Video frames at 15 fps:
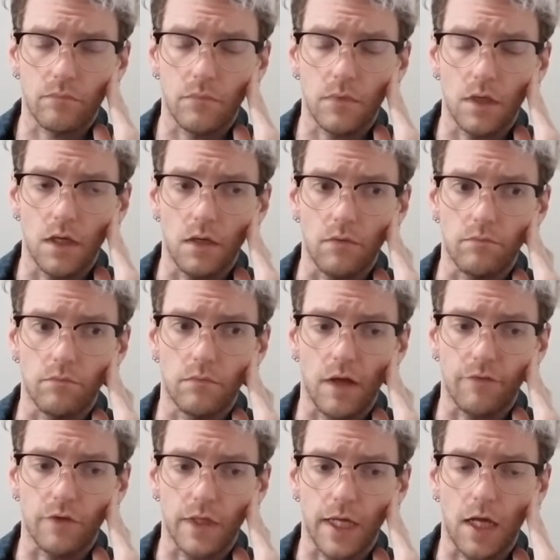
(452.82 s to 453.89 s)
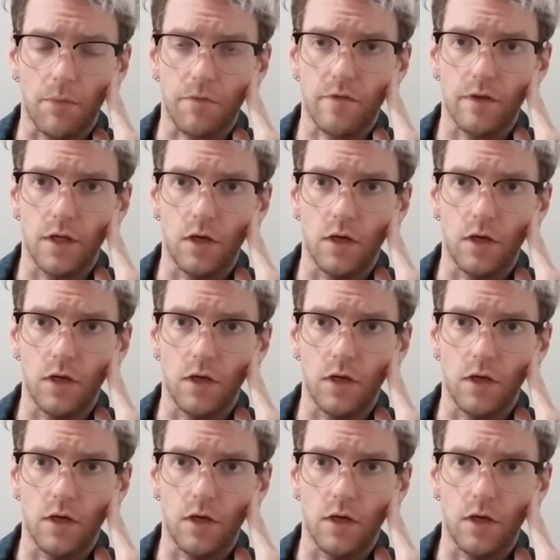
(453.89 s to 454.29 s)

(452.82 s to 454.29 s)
It definitely helps to